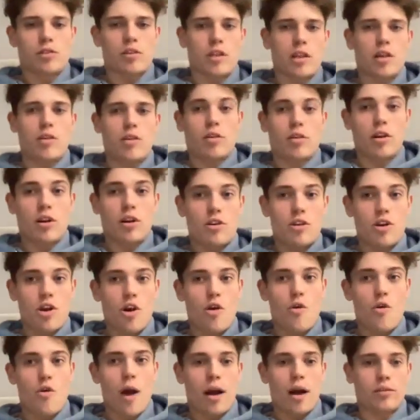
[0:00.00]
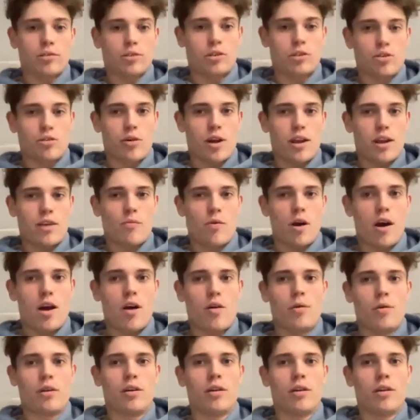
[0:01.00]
so they're not going to know how to train well.